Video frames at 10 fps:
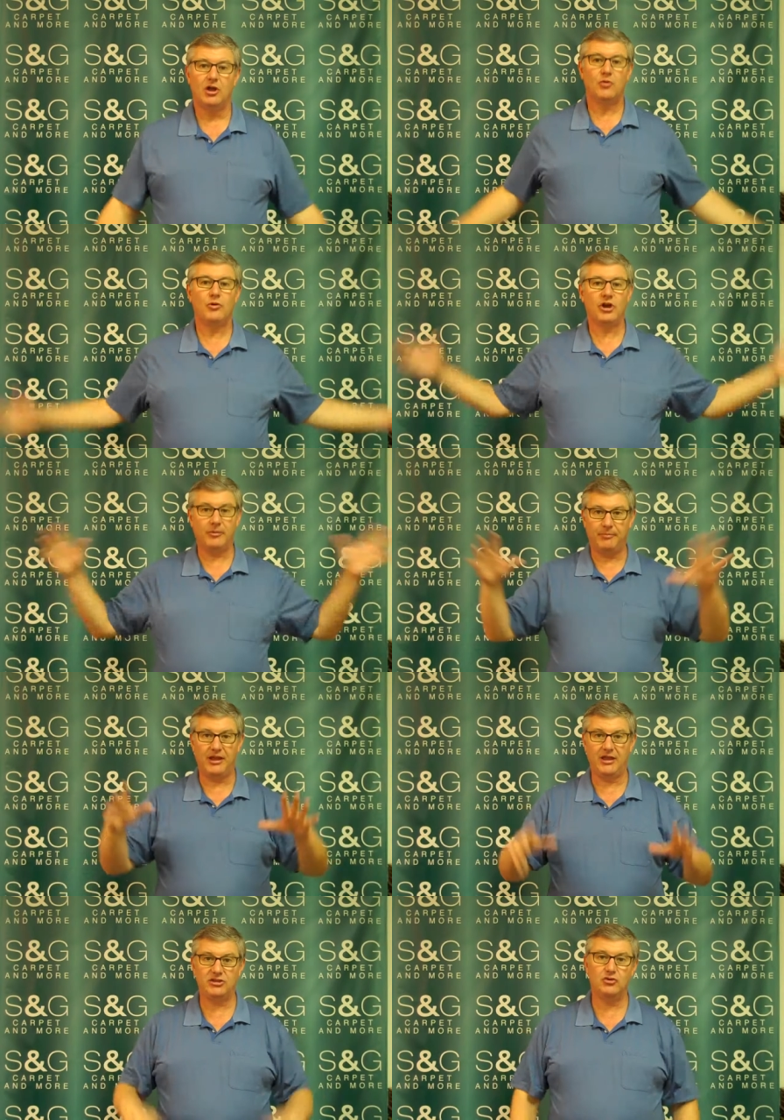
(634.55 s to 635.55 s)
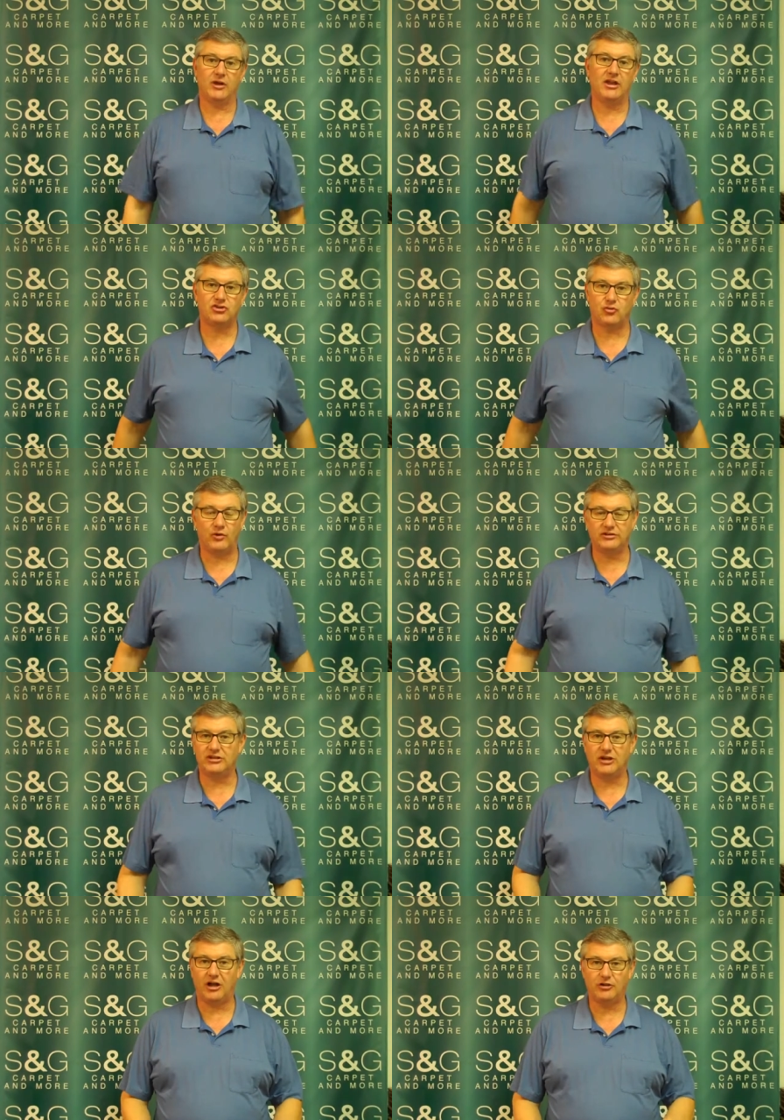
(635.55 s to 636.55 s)
we are paying you a
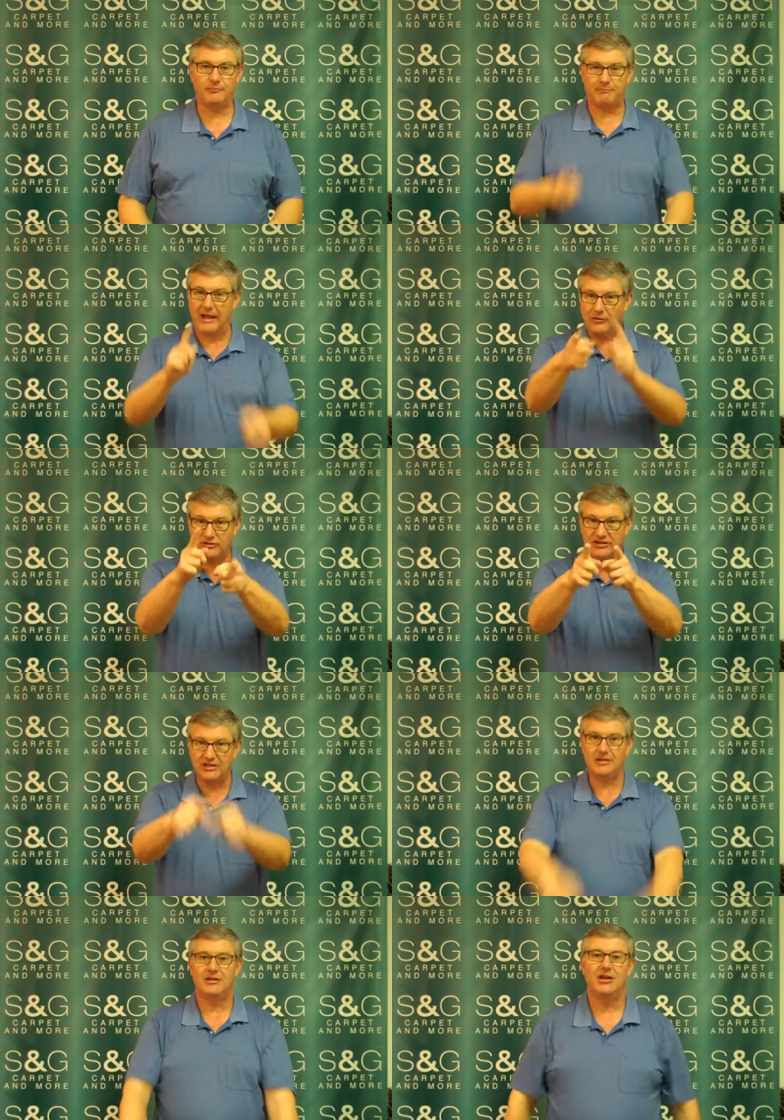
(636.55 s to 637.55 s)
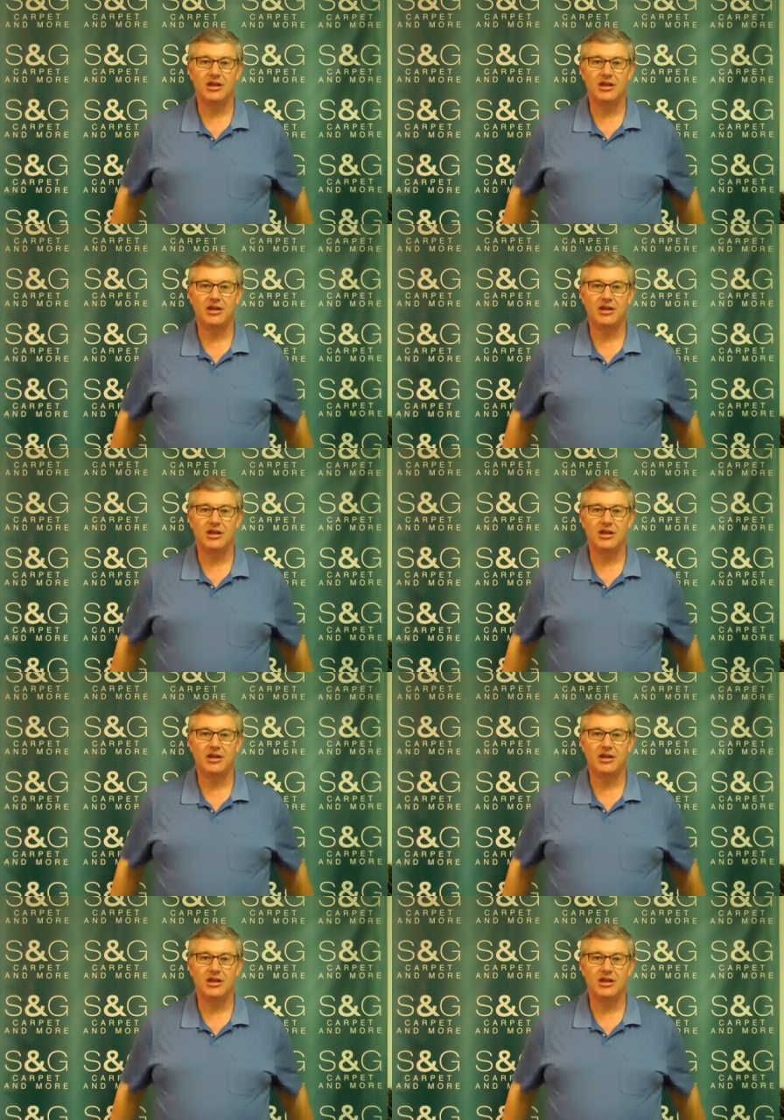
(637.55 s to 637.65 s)
$20 bounty